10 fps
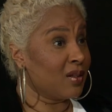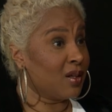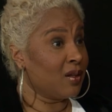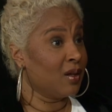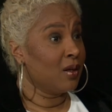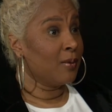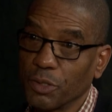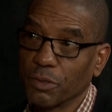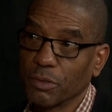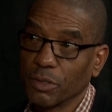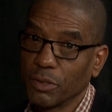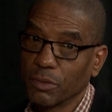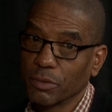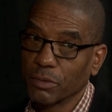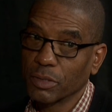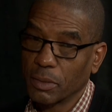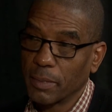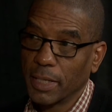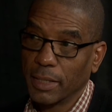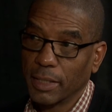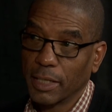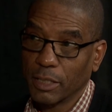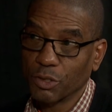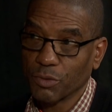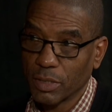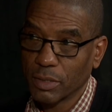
know that you're somebody that they can trust.